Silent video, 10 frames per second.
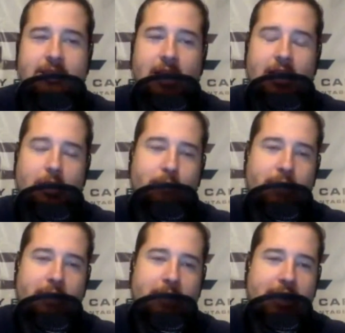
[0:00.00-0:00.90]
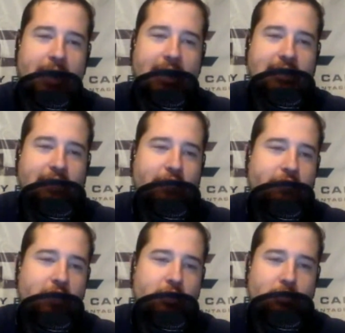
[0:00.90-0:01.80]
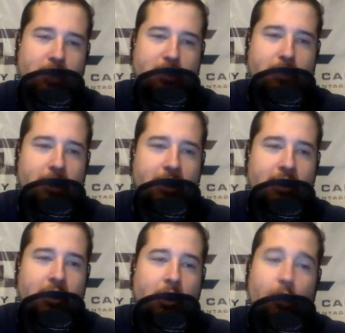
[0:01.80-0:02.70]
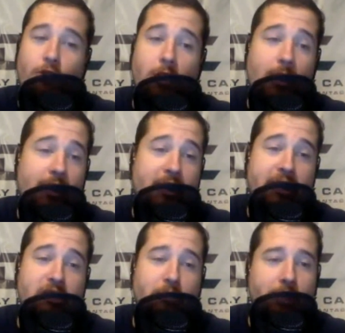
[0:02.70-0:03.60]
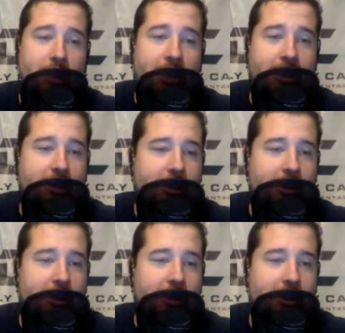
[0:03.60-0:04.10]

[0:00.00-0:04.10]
Not going to play him in cash at fifty-three, but overall, I like the play.